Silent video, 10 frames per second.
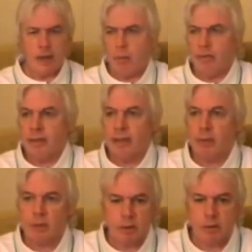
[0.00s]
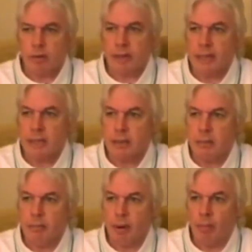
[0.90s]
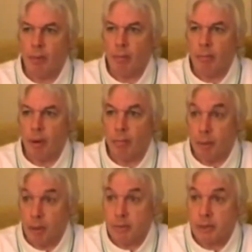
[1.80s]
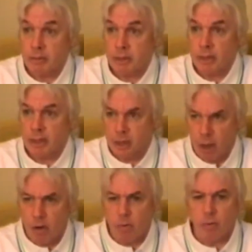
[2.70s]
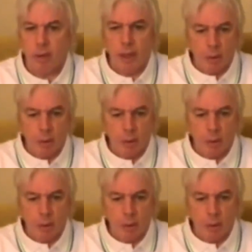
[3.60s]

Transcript: Anyone think that was created on purpose originally? No.